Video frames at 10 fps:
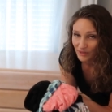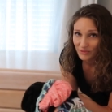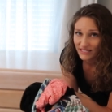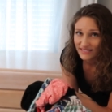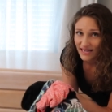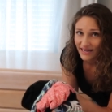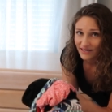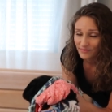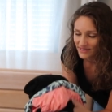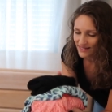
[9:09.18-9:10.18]
I'm gonna put these
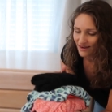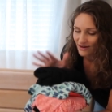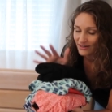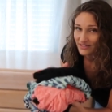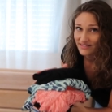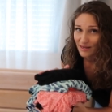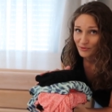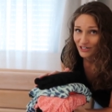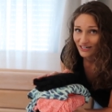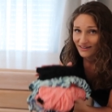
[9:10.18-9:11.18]
items that are
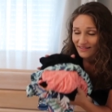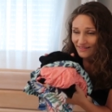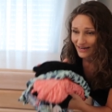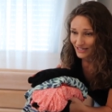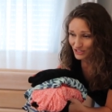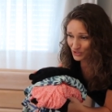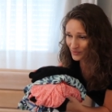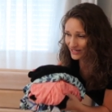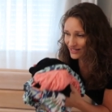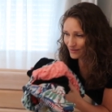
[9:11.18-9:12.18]
summer that I do
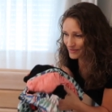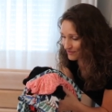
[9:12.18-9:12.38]
want to keep